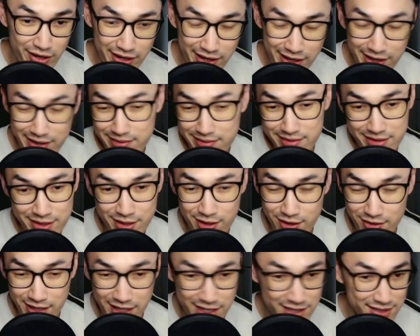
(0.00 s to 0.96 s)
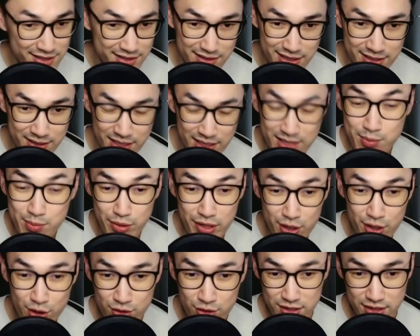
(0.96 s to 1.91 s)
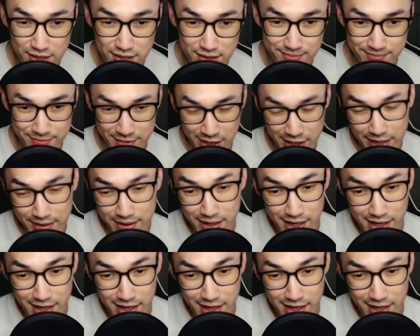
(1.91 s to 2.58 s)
in, you know, like it's pretty useless, okay?